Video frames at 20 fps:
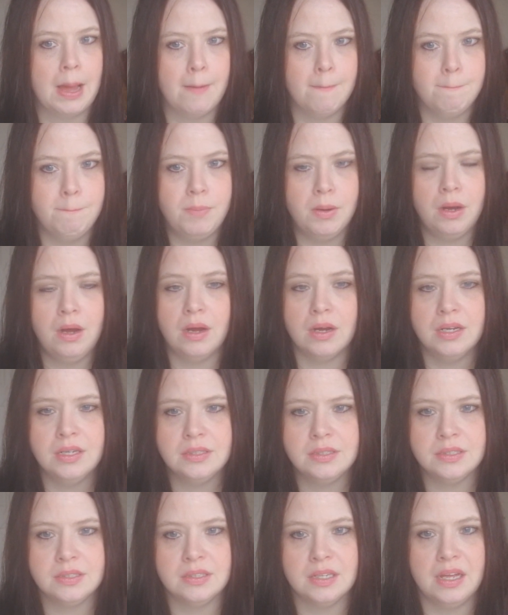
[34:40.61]

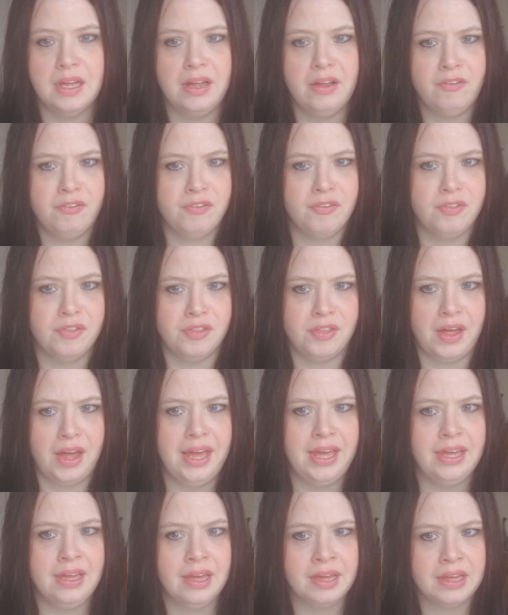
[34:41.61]
But if
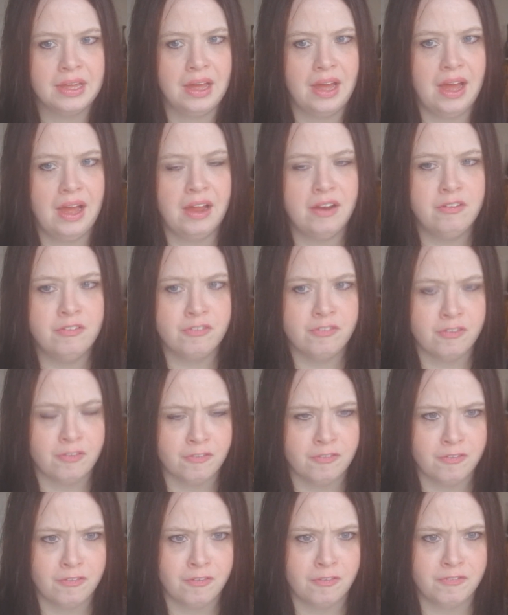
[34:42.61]
they can
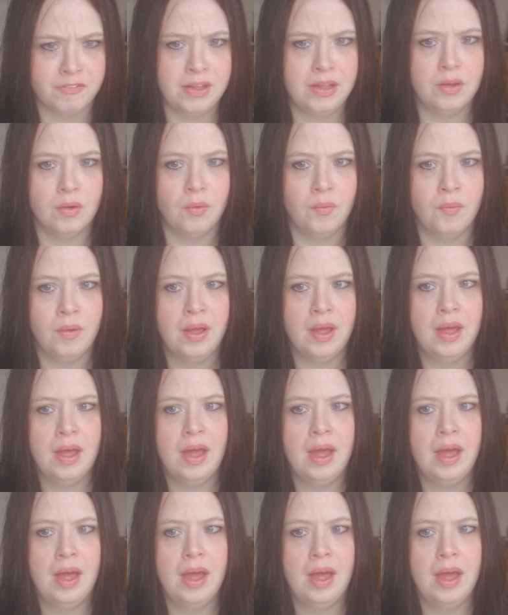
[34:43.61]
feel